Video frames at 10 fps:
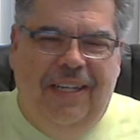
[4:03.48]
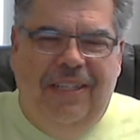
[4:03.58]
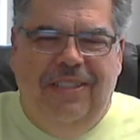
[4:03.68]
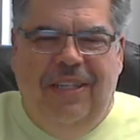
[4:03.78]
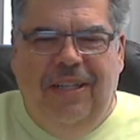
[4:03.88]

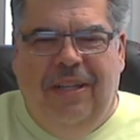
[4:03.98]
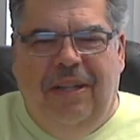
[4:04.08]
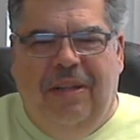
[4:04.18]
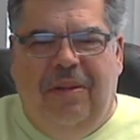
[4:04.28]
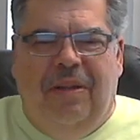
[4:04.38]
See,
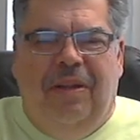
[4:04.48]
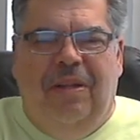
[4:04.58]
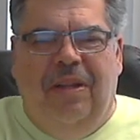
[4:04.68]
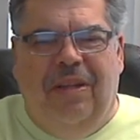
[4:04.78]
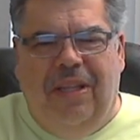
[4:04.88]
uh, the,
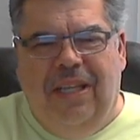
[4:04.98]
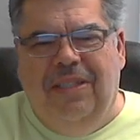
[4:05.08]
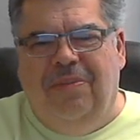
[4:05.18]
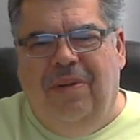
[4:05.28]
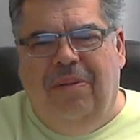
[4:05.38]
the thing
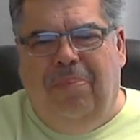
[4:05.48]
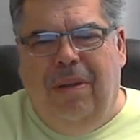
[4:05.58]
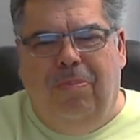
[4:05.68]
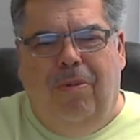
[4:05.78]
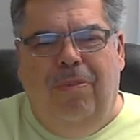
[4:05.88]
is,
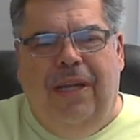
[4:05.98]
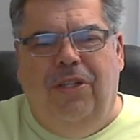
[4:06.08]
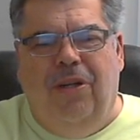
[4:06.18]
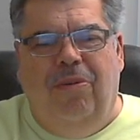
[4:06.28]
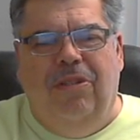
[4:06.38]
people make
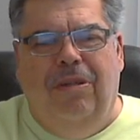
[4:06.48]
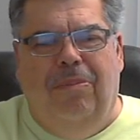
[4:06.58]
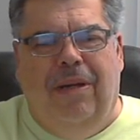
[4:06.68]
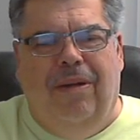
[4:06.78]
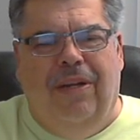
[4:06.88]
jokes
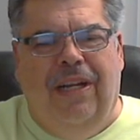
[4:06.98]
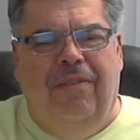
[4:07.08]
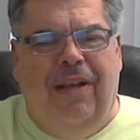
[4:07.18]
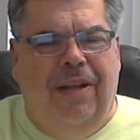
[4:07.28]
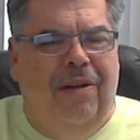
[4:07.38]
about it. I've
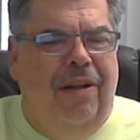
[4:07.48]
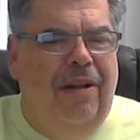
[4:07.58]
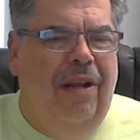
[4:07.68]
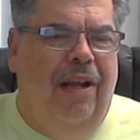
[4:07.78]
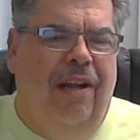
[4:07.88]
had,
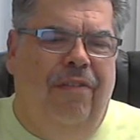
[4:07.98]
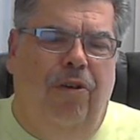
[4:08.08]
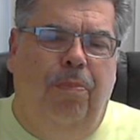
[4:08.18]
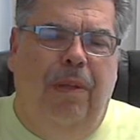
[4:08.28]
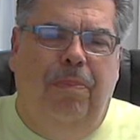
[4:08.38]
I've
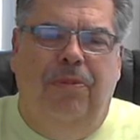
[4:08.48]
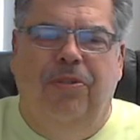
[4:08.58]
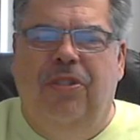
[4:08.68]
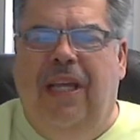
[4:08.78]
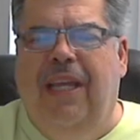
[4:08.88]
heard people
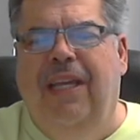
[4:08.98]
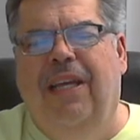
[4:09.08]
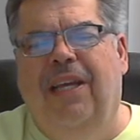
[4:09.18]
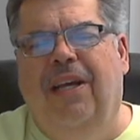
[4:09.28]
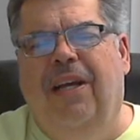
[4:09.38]
say,
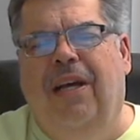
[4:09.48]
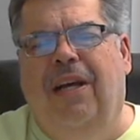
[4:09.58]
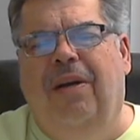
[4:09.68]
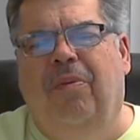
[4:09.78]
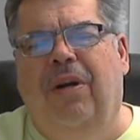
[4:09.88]

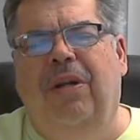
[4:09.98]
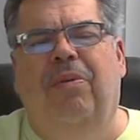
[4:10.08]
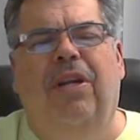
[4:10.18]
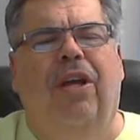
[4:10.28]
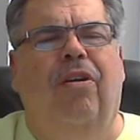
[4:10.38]
uh, "Where do you
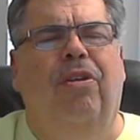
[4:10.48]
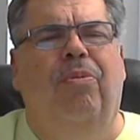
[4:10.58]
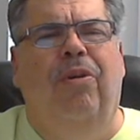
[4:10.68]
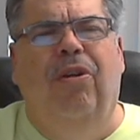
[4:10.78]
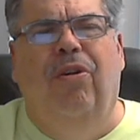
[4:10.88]
want to go? You
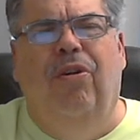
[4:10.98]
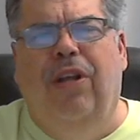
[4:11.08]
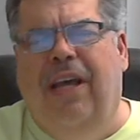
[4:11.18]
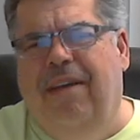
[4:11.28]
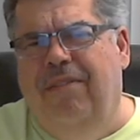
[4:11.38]
want to go to
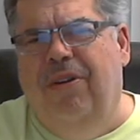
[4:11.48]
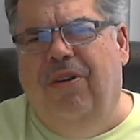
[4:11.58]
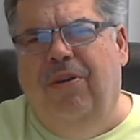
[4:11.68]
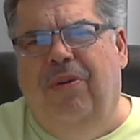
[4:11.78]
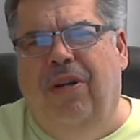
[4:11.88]
heaven or you
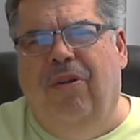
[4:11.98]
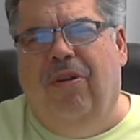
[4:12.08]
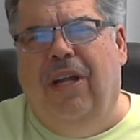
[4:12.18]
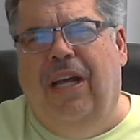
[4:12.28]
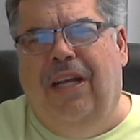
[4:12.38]
want to go
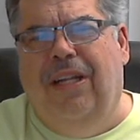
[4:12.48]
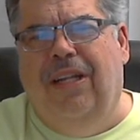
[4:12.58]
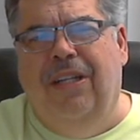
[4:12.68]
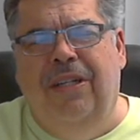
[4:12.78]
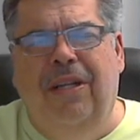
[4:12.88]
to hell?"
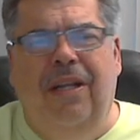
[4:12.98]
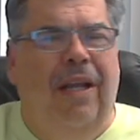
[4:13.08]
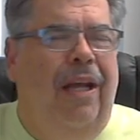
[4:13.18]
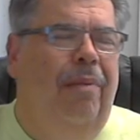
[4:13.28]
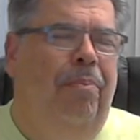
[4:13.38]
And
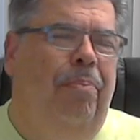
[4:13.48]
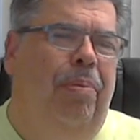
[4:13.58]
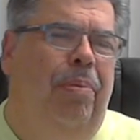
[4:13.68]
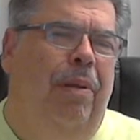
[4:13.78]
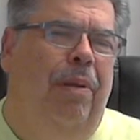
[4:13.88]
and
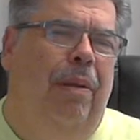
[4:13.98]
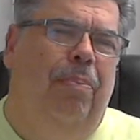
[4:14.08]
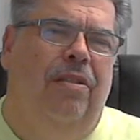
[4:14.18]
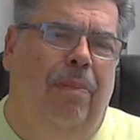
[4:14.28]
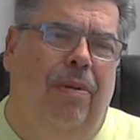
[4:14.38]
people, some
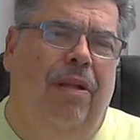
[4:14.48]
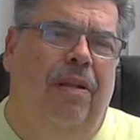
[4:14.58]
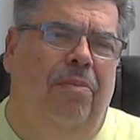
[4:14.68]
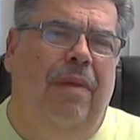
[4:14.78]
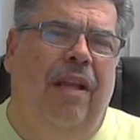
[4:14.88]
people
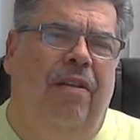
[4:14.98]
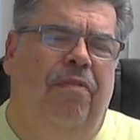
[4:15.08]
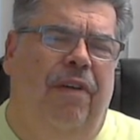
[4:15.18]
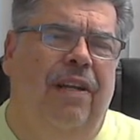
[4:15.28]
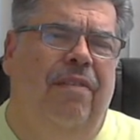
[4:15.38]
make
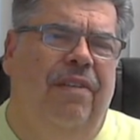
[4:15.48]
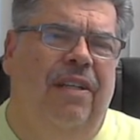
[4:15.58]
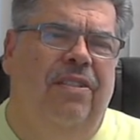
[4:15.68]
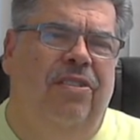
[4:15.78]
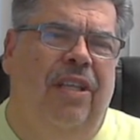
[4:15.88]
fun of it
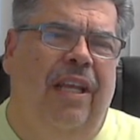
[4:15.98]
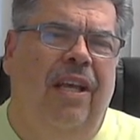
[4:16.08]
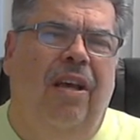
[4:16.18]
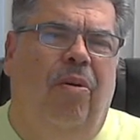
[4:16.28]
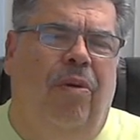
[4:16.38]
and say,
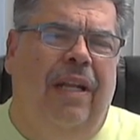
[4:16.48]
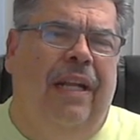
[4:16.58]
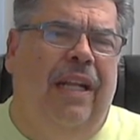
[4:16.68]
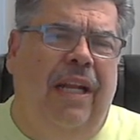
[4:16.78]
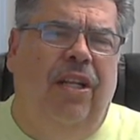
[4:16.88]
well, I'd
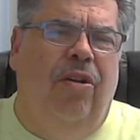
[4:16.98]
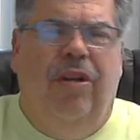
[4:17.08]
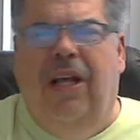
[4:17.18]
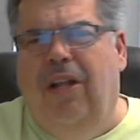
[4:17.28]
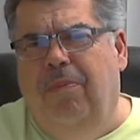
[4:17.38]
like to go to
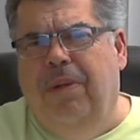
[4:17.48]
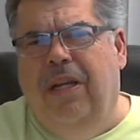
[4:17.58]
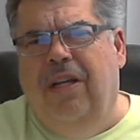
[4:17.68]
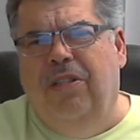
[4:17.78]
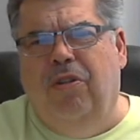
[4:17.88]
hell
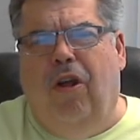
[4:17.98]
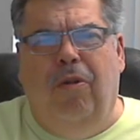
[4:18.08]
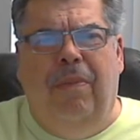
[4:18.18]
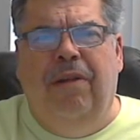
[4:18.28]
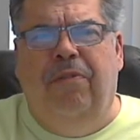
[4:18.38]
because all
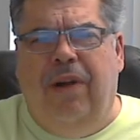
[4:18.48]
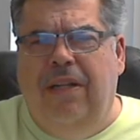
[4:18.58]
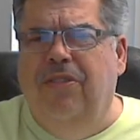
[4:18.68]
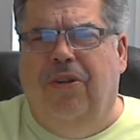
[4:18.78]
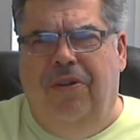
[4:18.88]
my
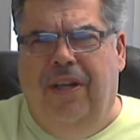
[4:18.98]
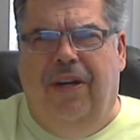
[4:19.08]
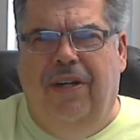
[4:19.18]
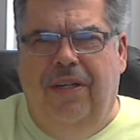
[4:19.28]
friends are there.